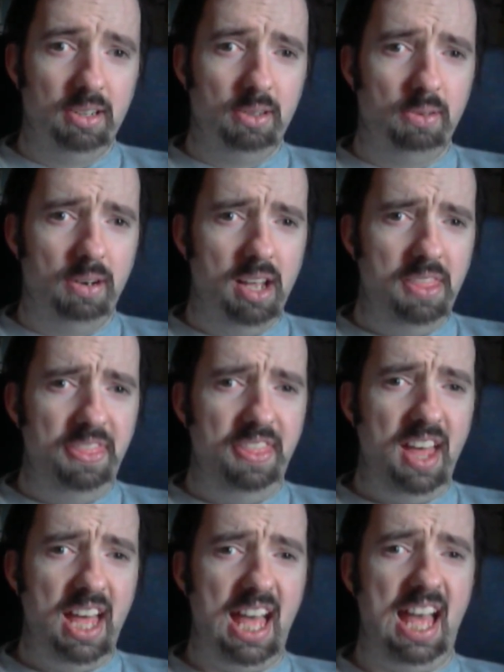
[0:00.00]
what the
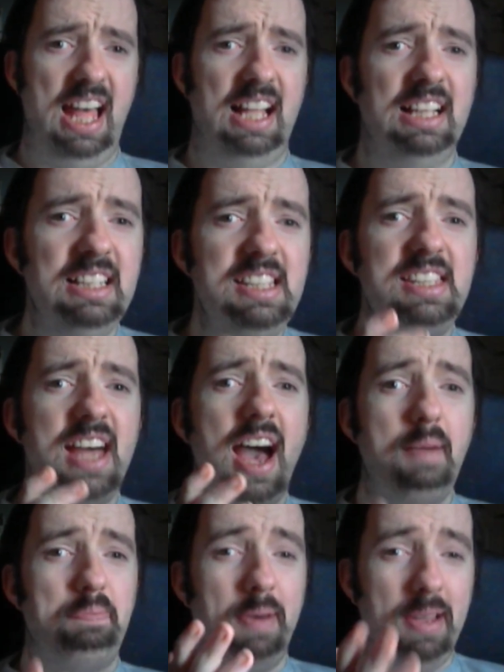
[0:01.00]
hell is
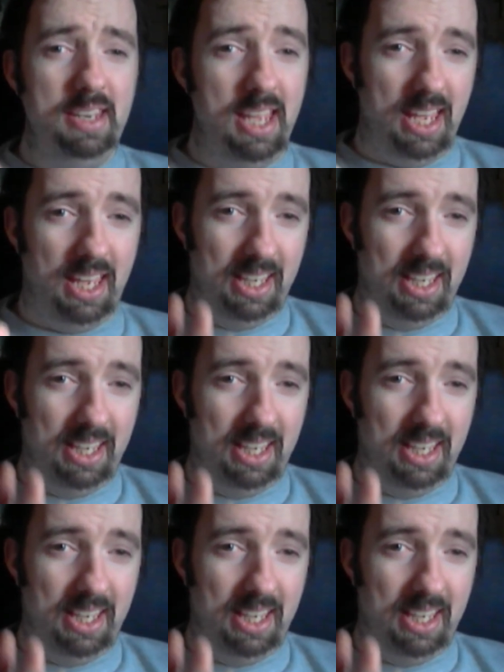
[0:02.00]
happening?